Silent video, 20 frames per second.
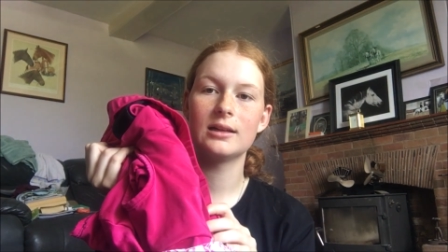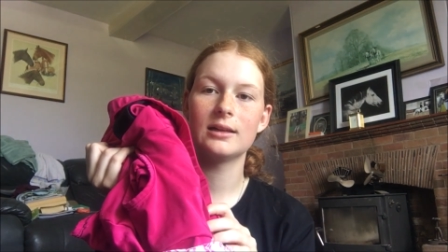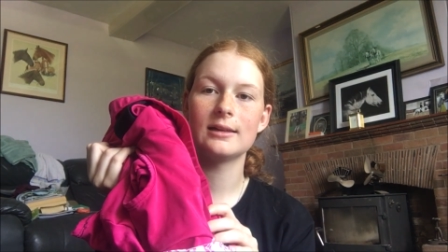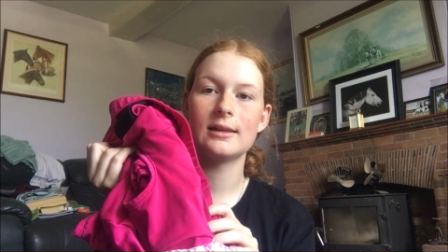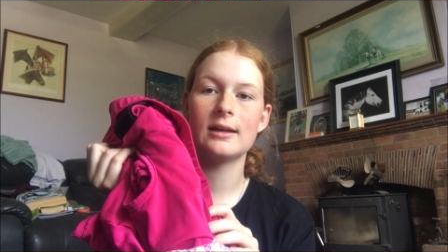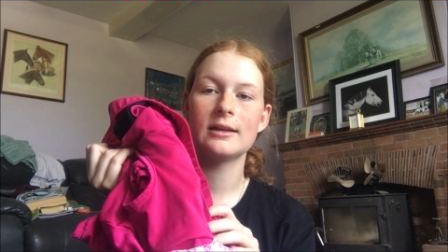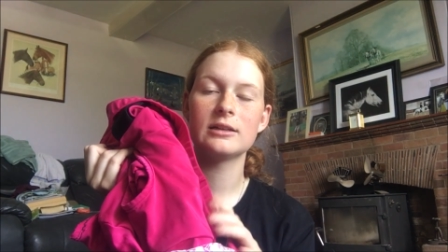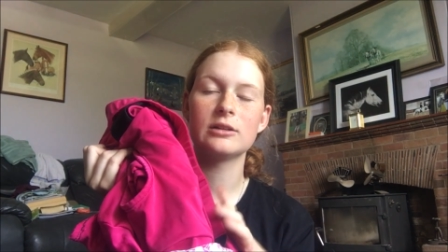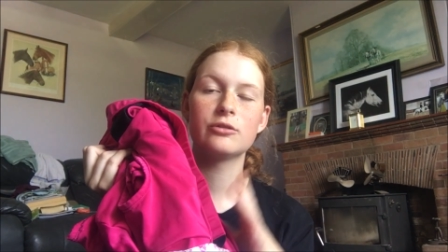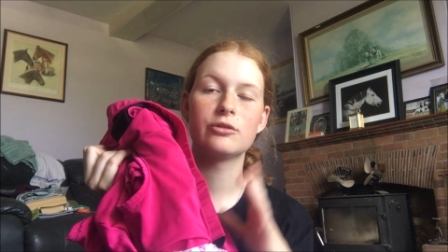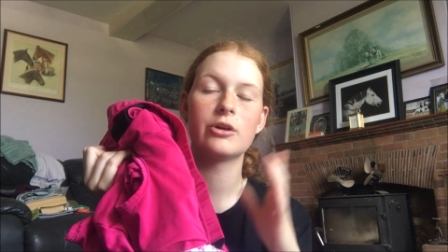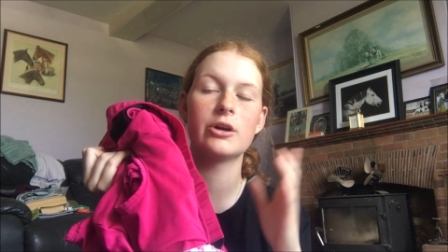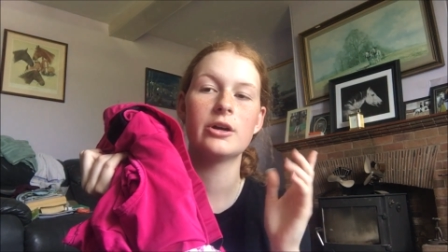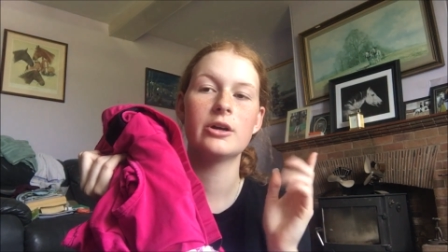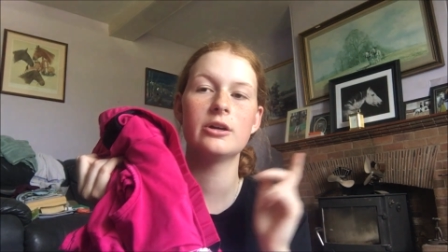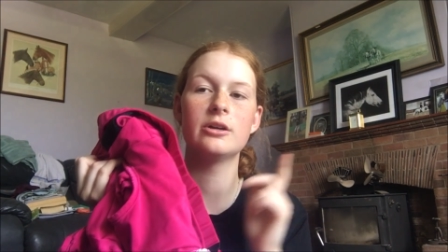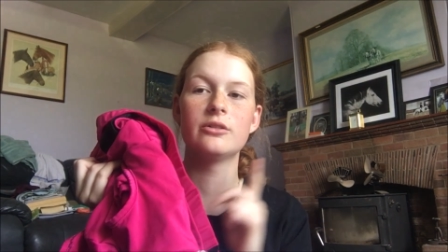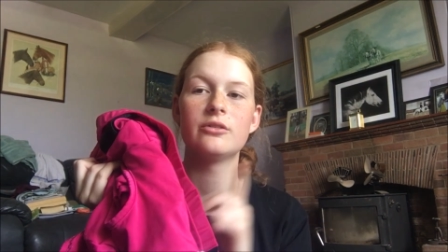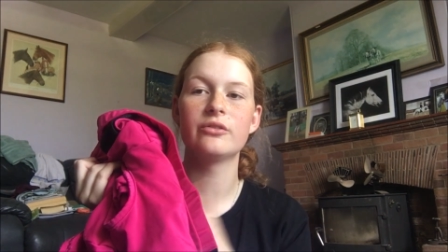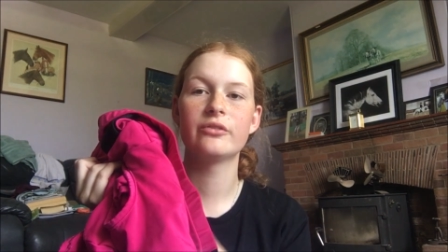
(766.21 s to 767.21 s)
lycra
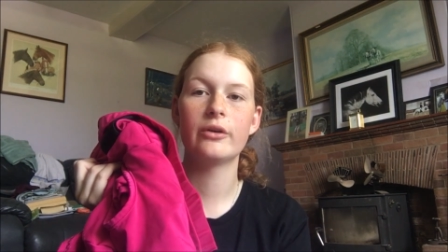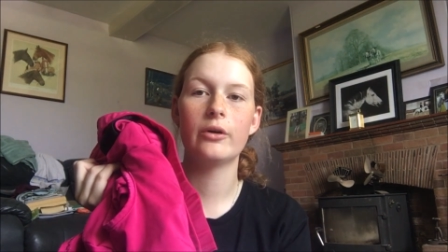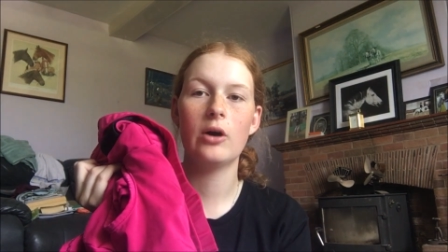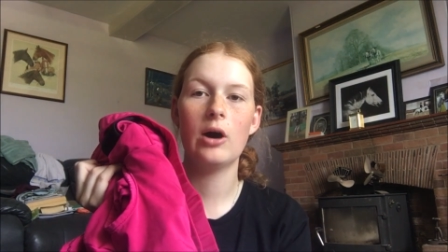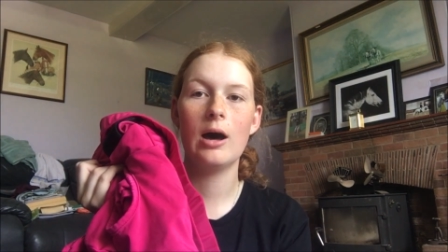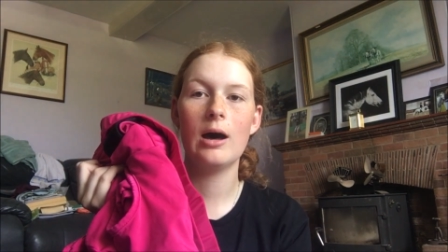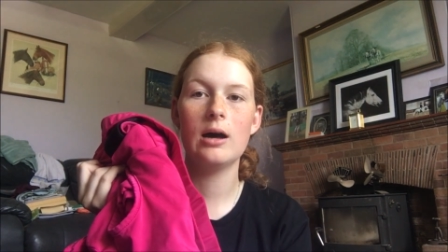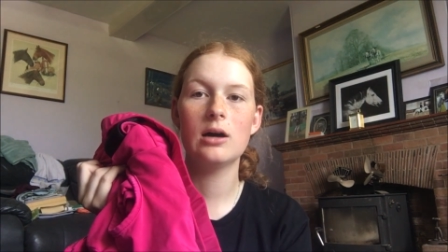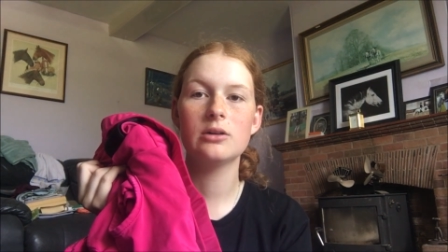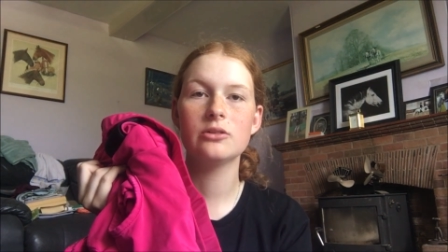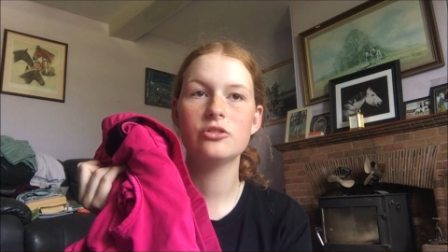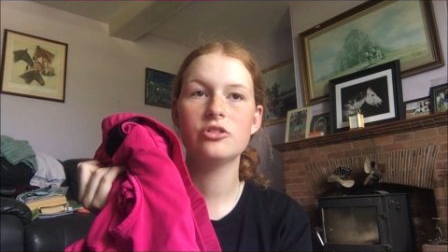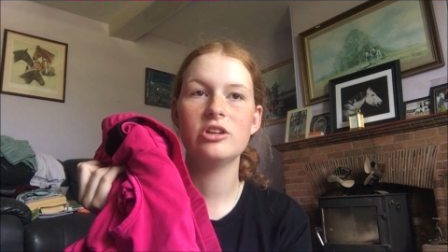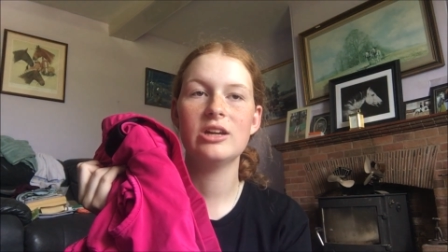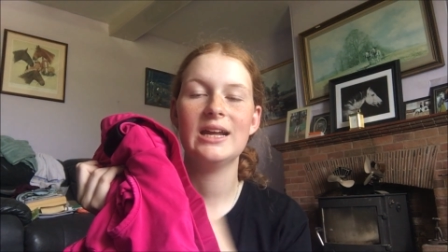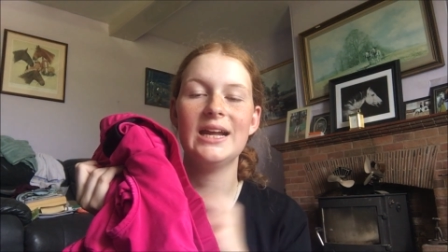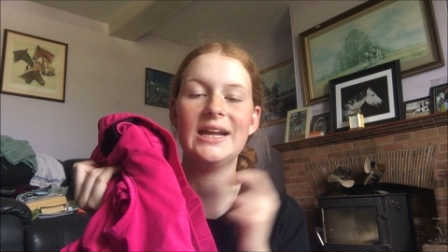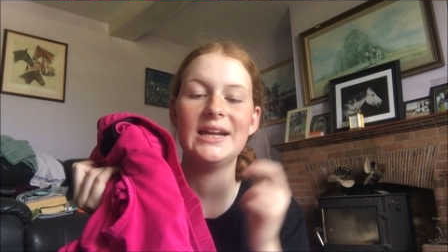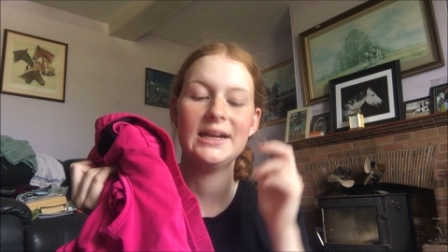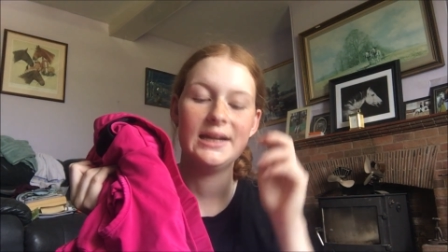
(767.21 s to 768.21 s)
hood for
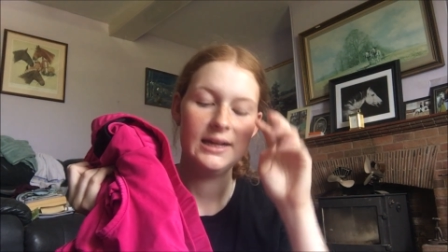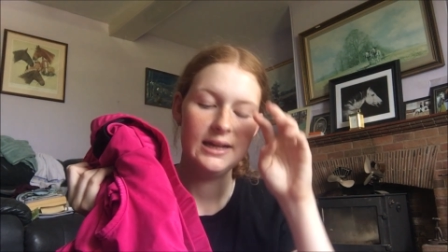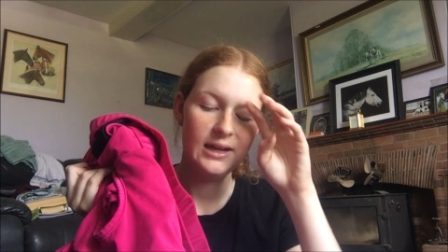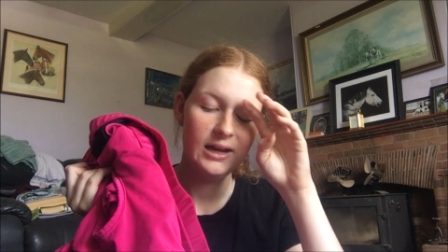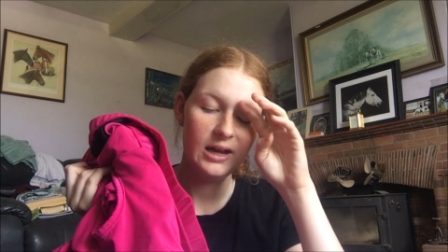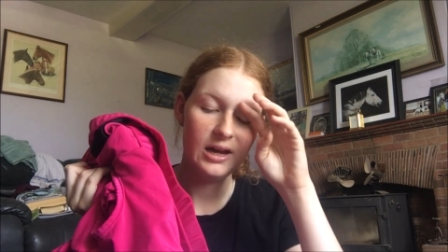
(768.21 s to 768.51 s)
Archie